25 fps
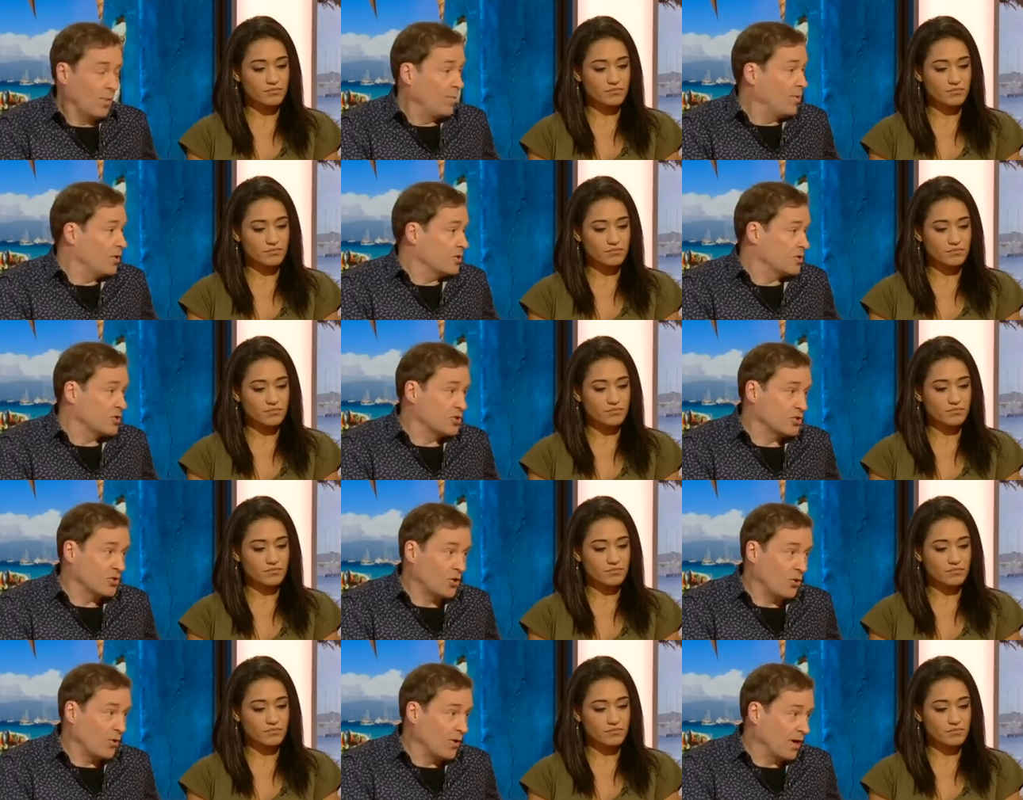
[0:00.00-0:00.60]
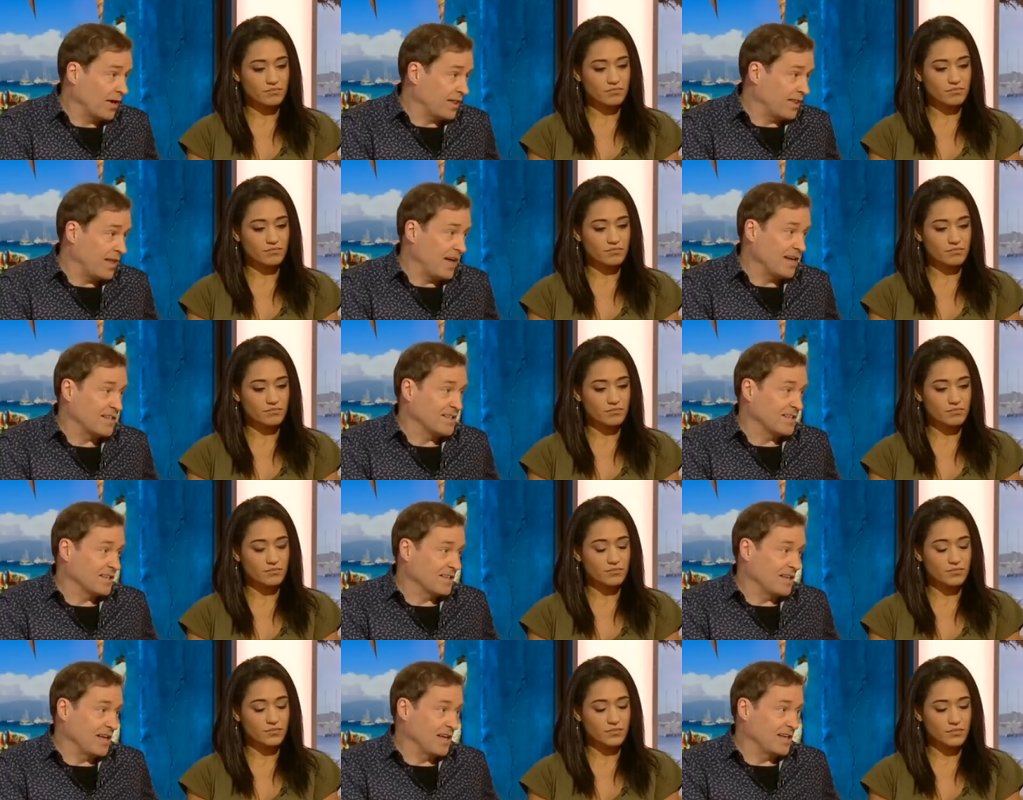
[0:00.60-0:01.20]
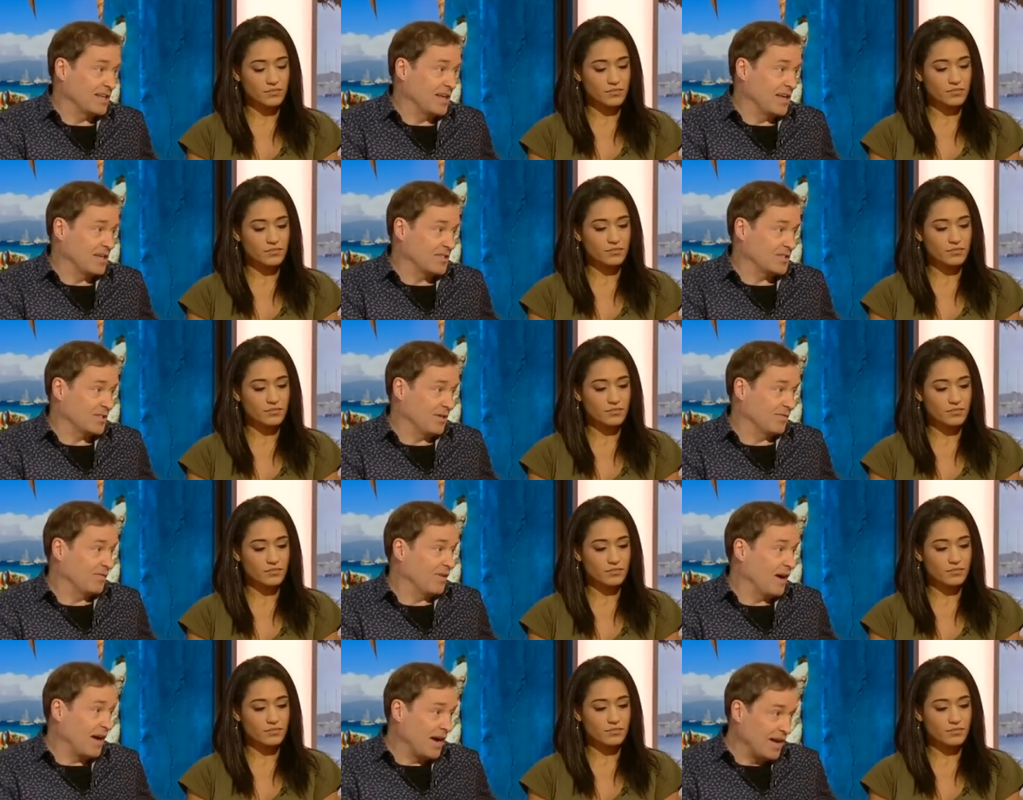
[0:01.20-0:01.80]
Speaker 1: robust show like that. It it,
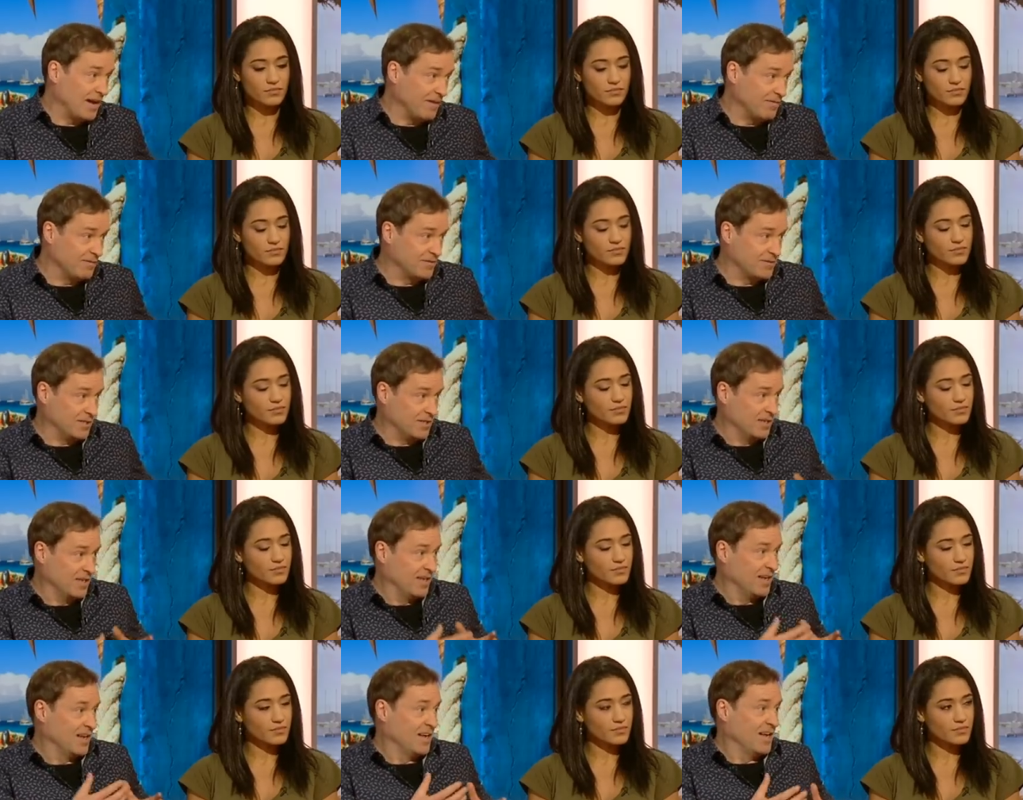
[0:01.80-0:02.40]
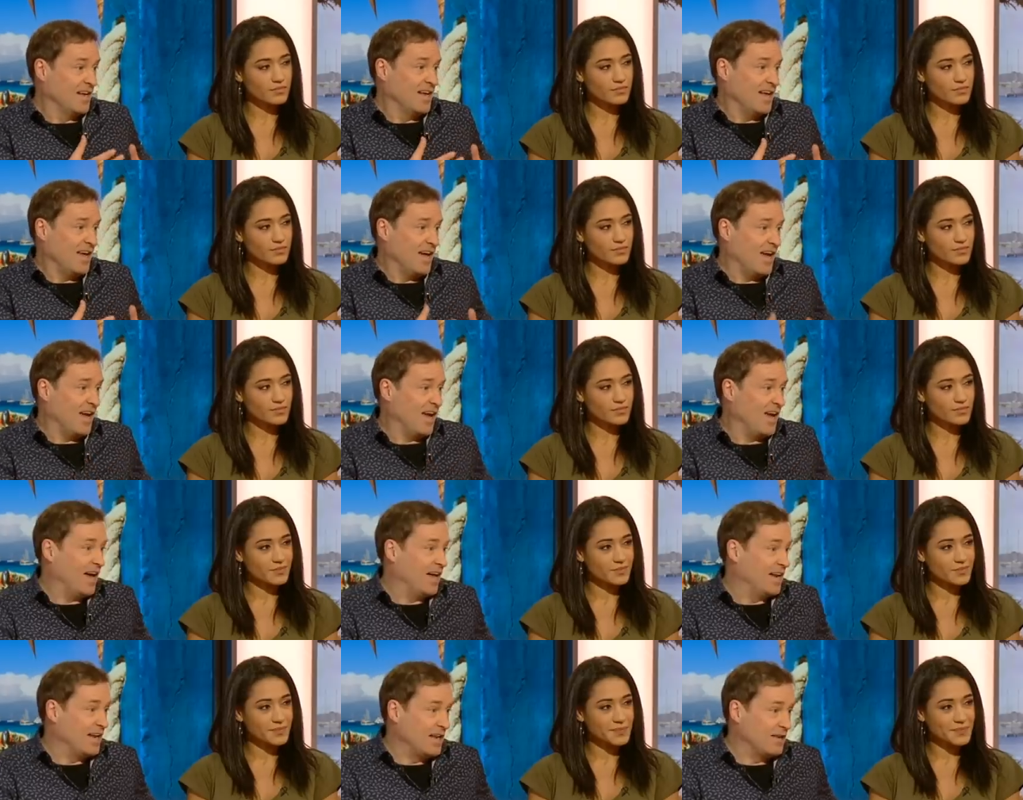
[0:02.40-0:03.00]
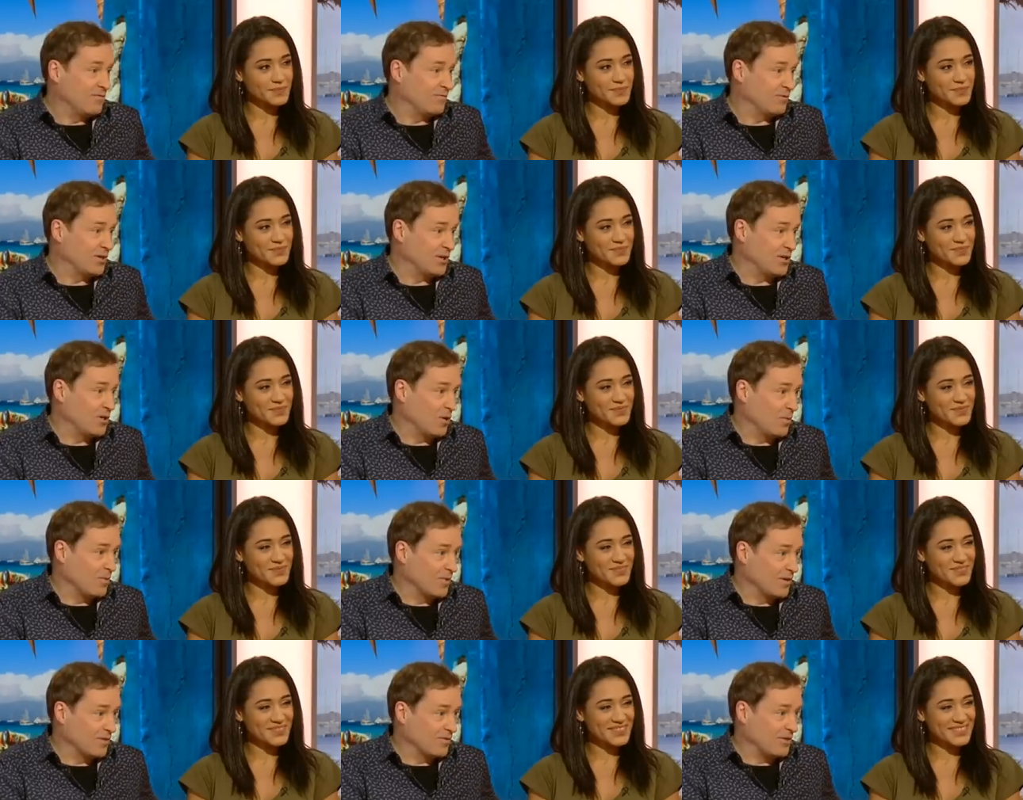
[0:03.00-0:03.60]
it survives uh, an
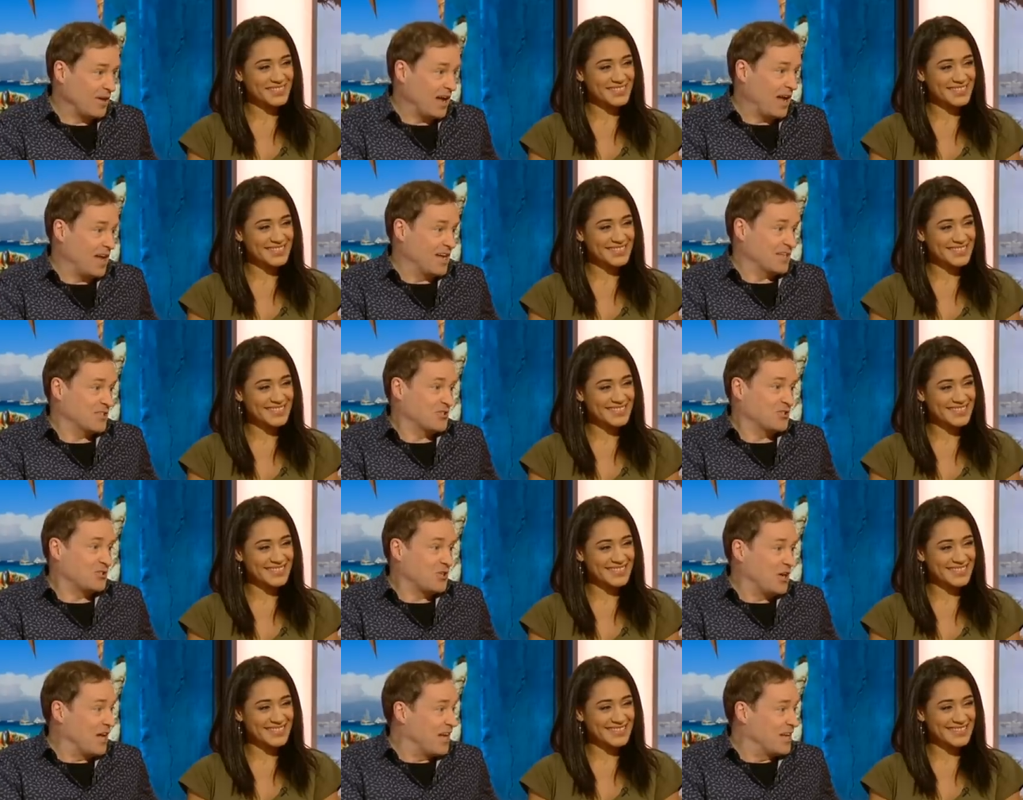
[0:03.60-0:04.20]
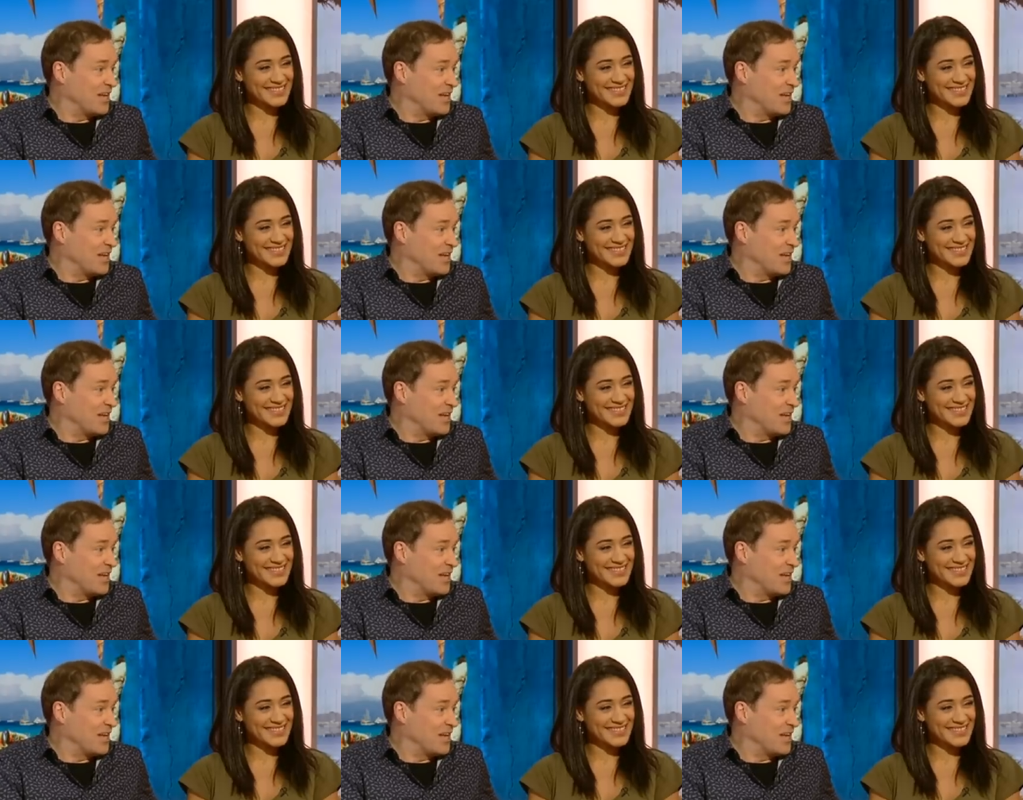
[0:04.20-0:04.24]
infinite number of cast